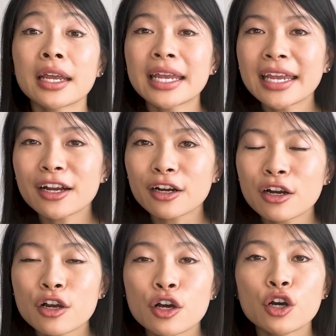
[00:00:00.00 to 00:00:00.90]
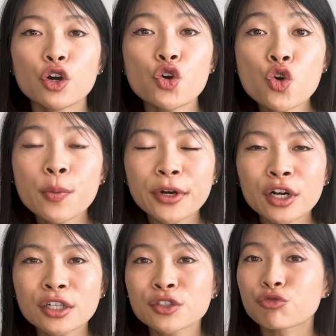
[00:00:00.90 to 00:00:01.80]
Here,
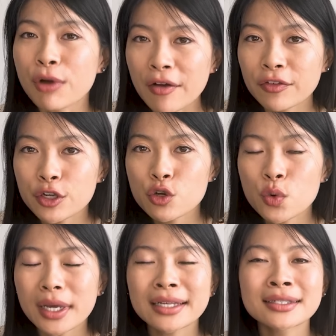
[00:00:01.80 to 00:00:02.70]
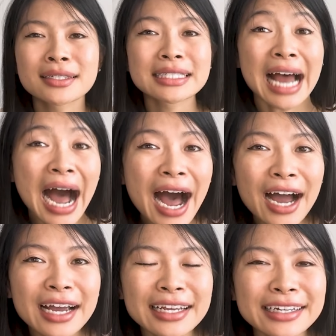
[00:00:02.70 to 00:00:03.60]
Uber's revenue is
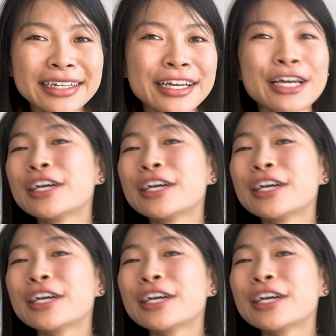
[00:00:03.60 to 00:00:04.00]
tied